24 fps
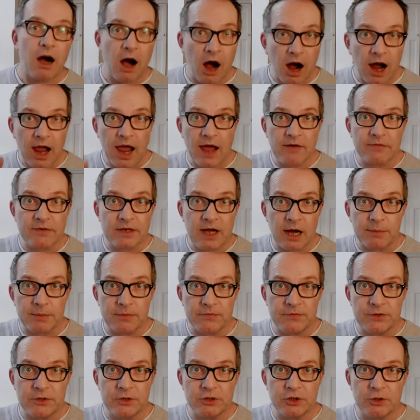I have a couple
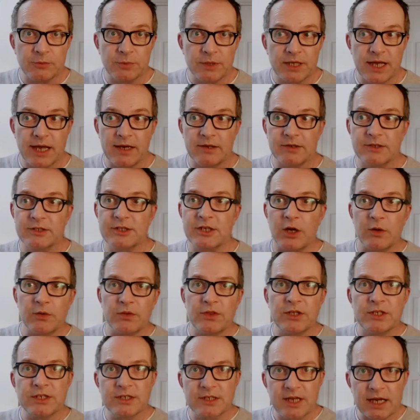of YouTube accounts, so
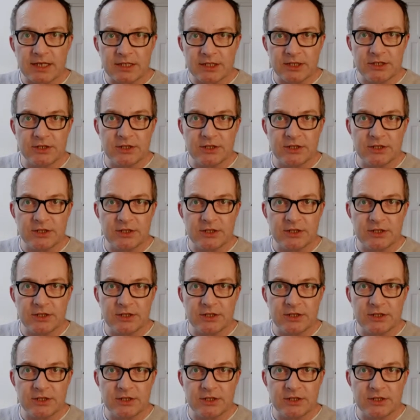this is actually